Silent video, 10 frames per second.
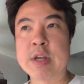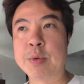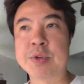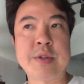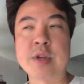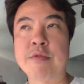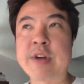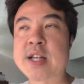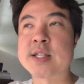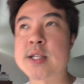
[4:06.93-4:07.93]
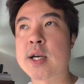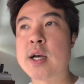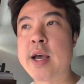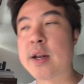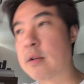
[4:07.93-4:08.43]
it was the rest,
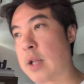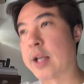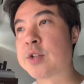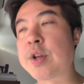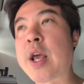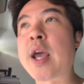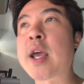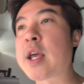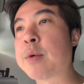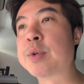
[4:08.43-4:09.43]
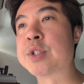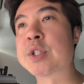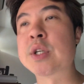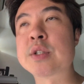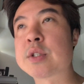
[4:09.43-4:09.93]
and like today, it was
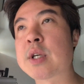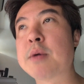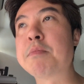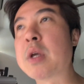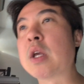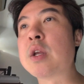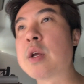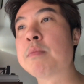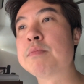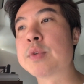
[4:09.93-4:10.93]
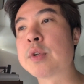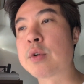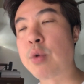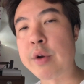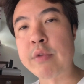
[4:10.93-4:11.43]
just me
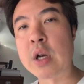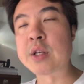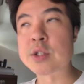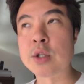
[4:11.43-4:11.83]
going really